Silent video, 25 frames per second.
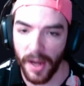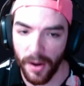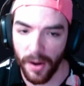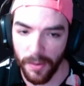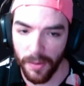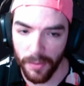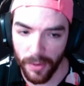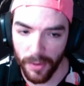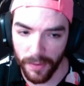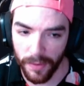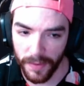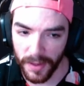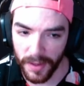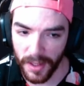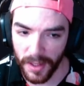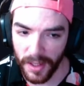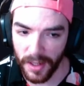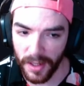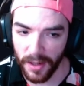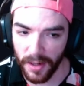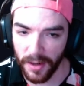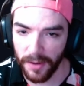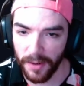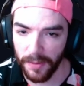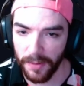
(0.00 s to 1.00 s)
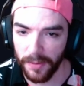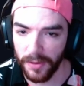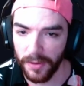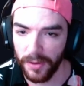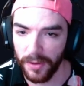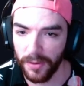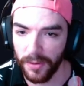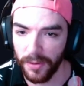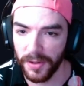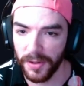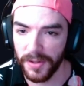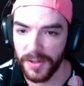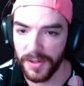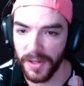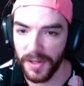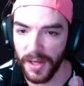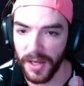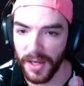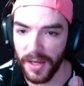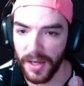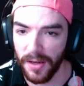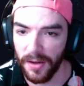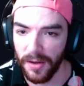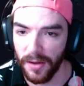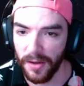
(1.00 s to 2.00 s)
Now moving here, you can
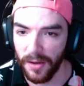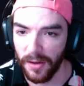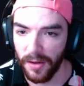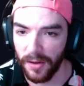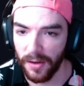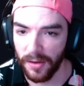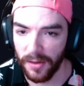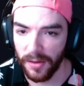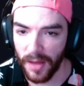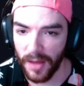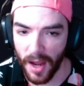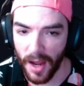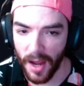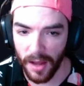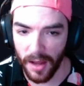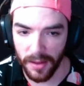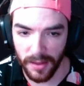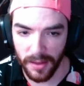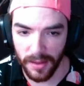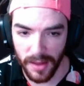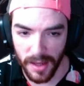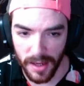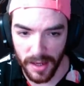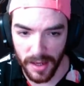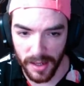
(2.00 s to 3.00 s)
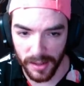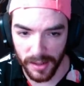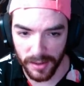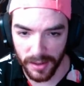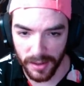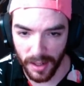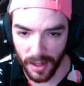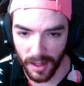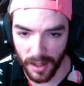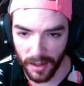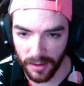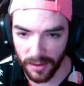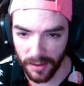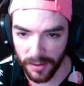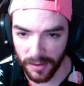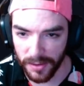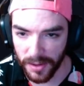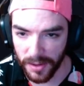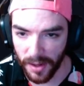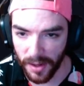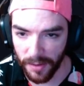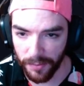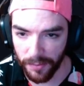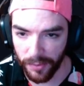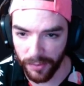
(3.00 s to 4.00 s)
see that these characters
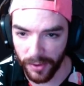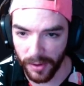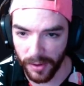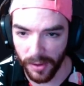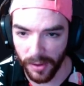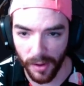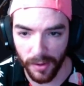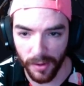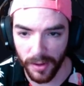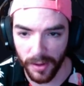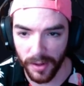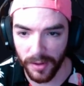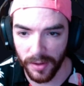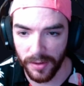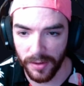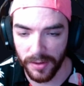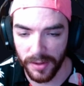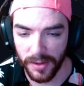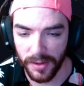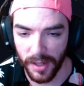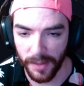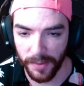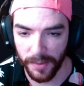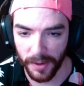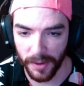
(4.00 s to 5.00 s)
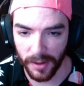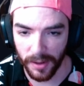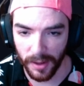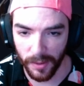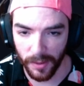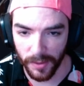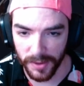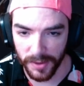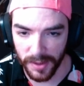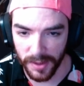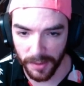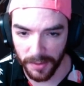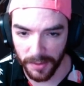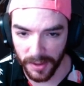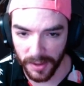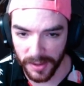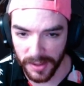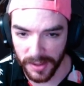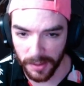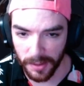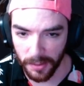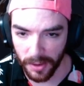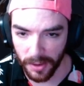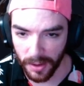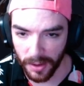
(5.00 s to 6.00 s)
come preloaded typically with something
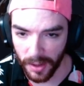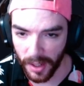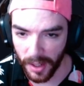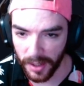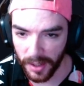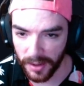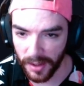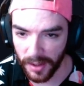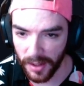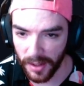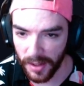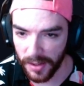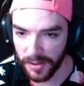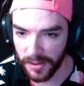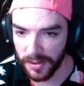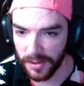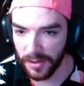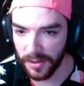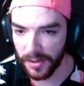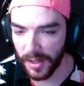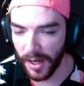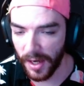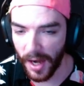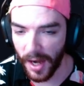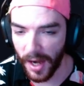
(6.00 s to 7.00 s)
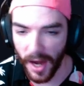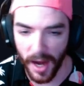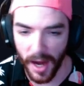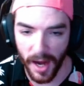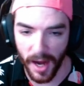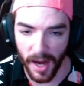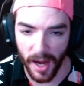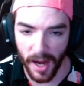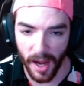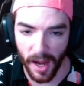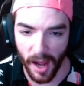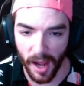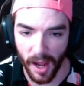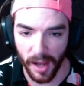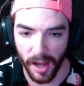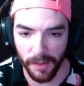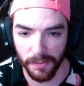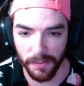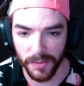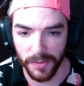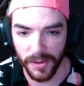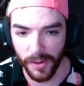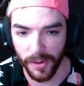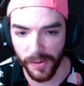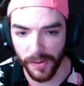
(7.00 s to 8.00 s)
similar like this. They say, hey,
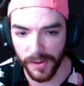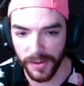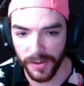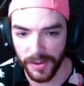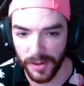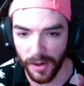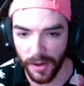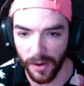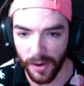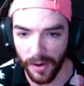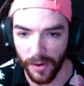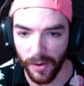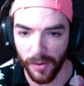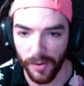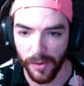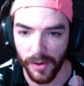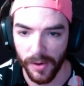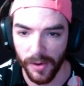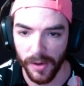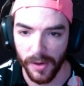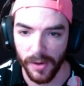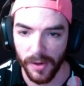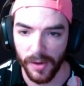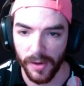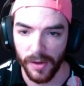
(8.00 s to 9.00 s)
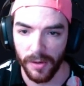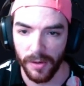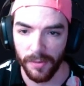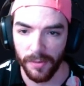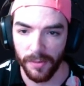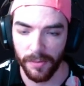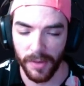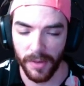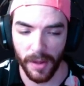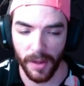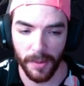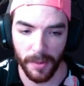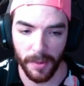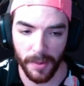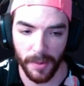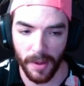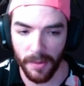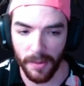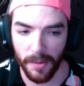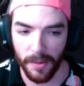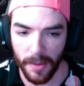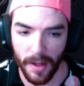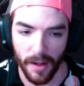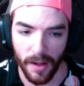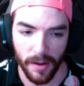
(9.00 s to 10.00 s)
I'm so-and-so, blah, blah, blah,
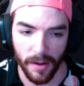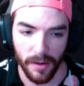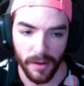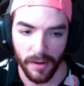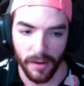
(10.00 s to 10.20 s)
blah, blah.